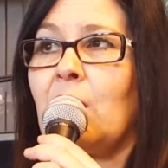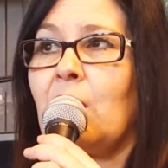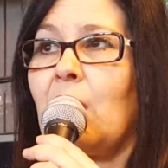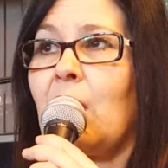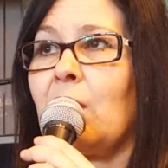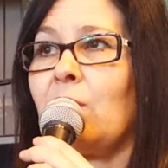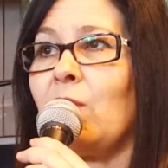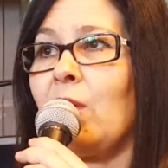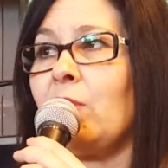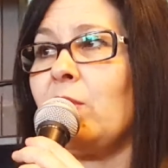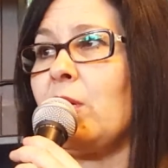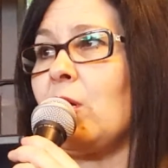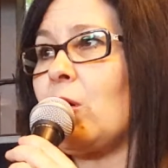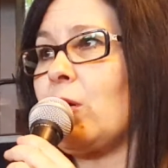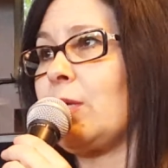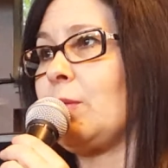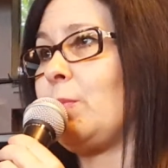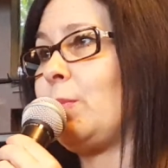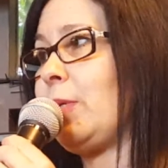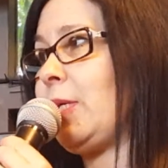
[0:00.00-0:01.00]
And when we
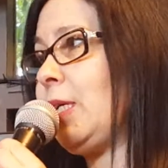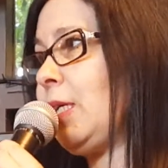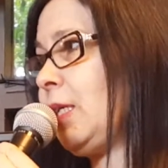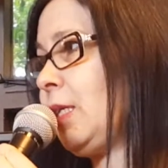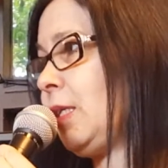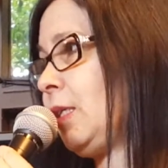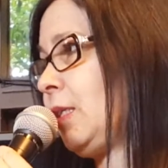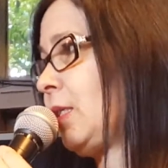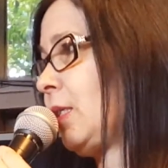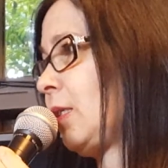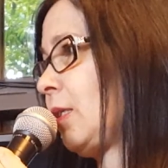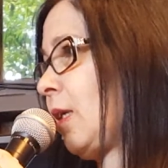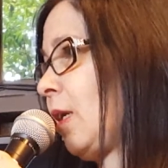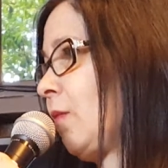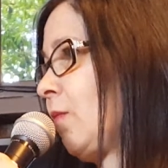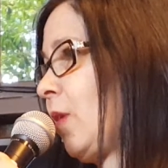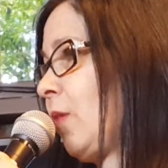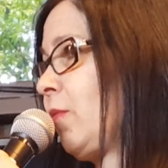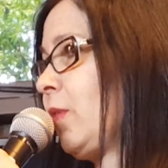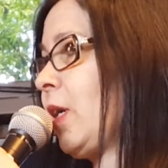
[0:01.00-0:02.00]
are at peace, and
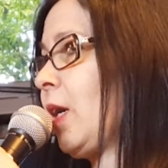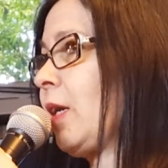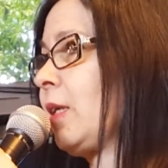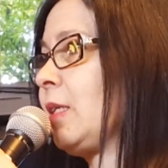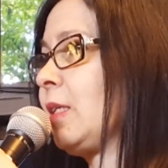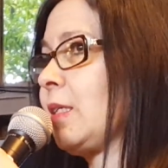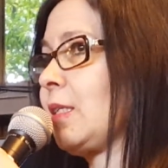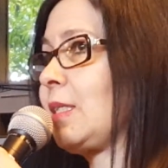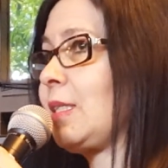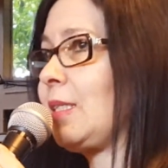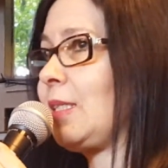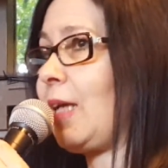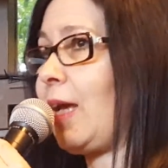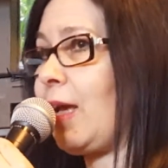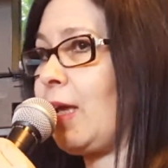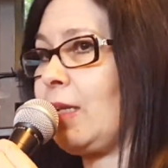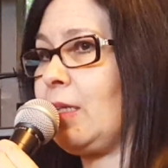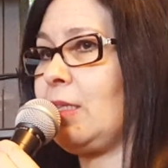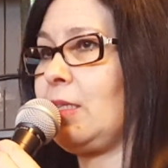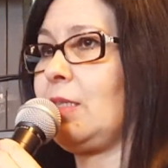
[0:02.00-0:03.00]
when we
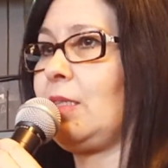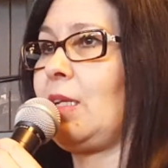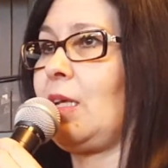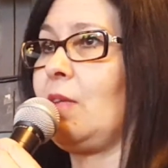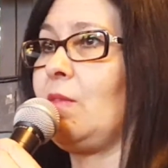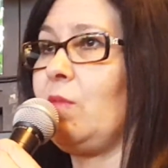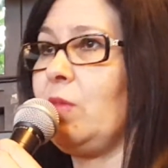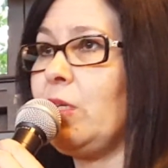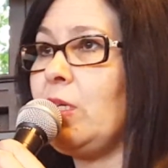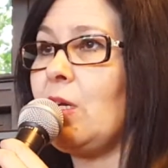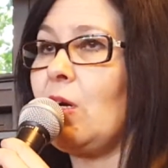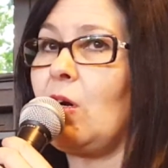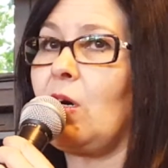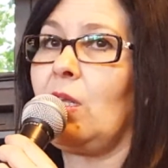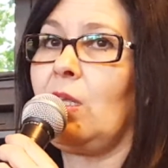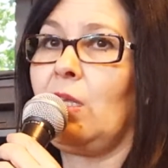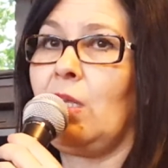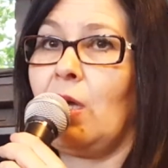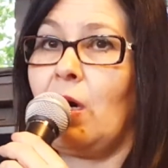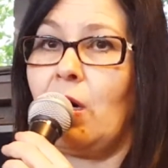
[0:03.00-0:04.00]
understand that we are
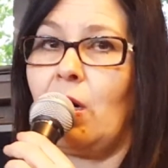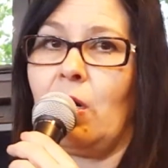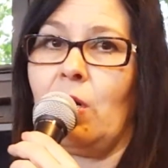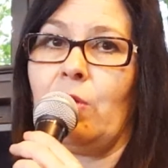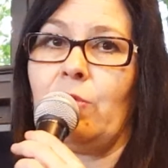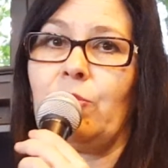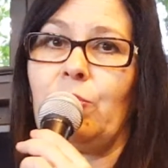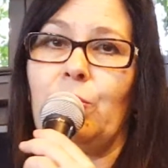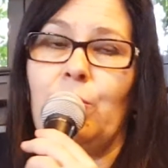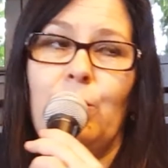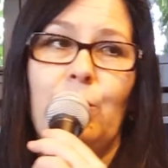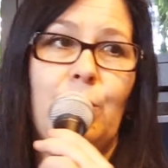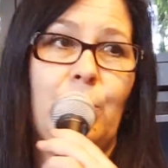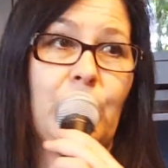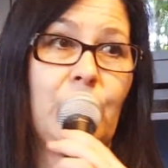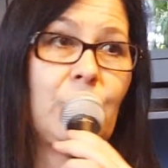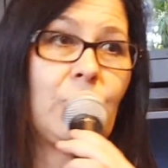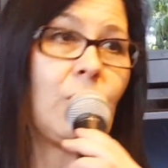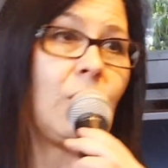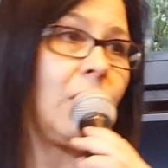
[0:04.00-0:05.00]
love,
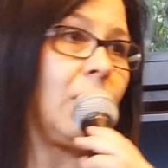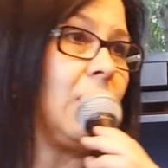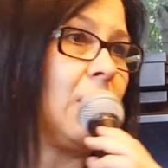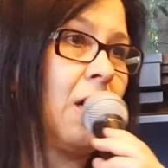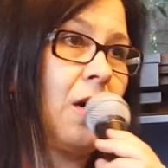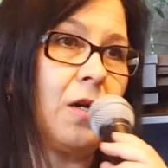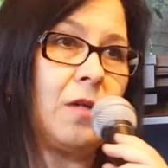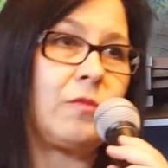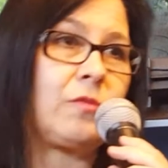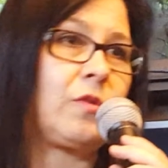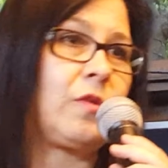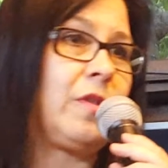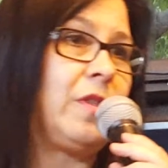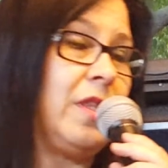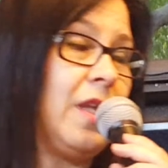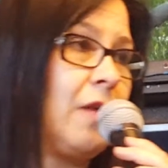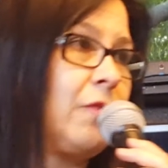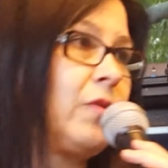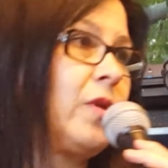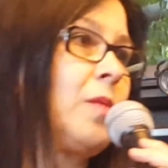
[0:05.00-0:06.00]
pure love,
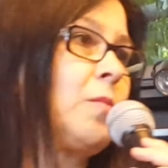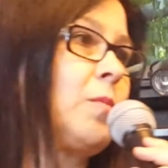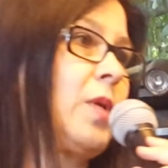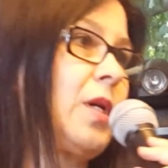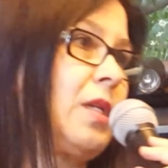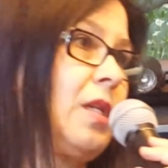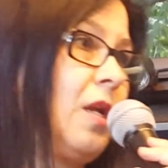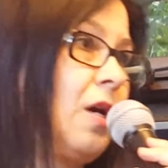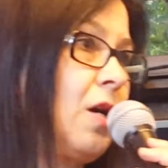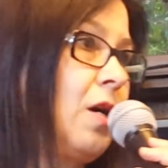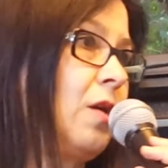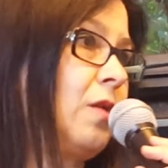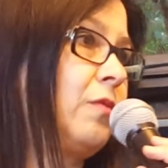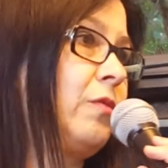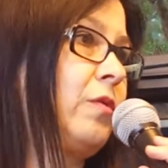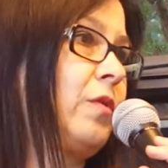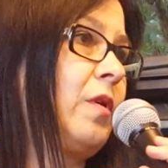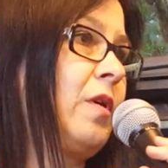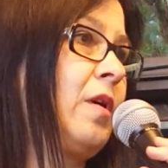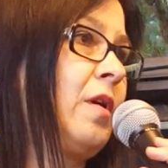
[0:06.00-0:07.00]
nothing but love,
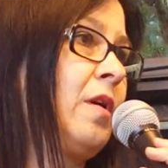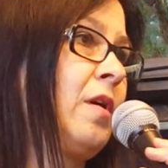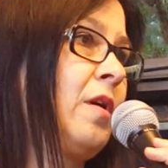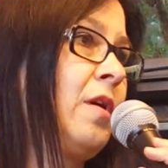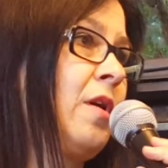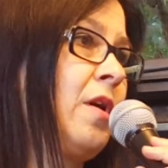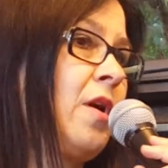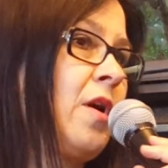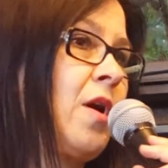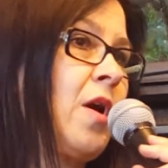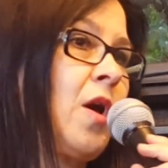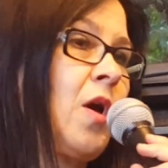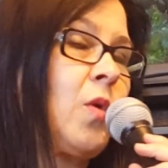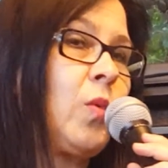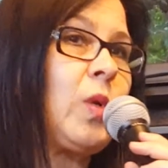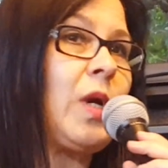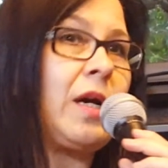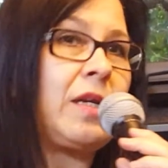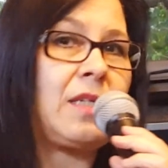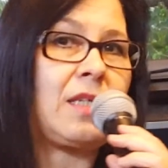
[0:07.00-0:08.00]

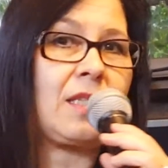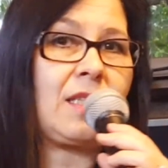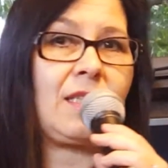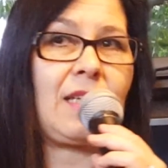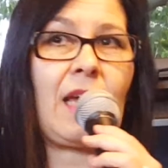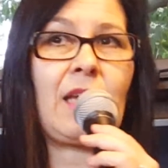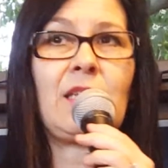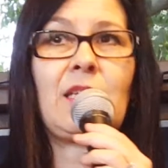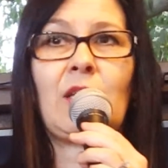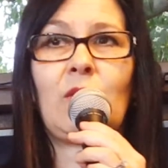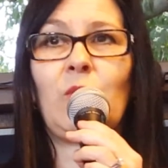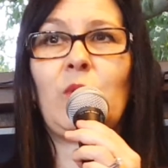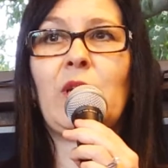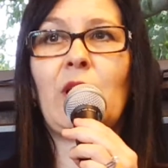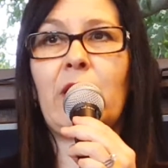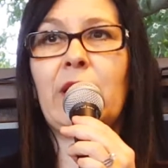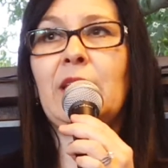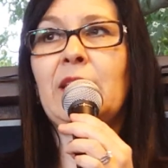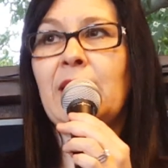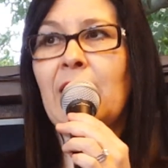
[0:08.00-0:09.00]
we understand that we
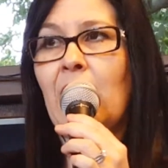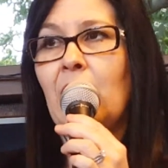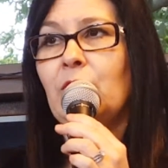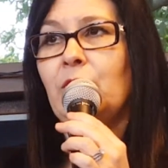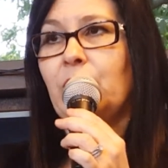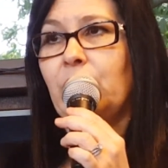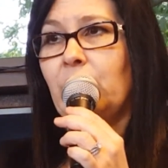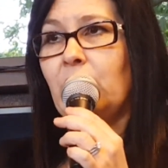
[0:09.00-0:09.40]
are enough.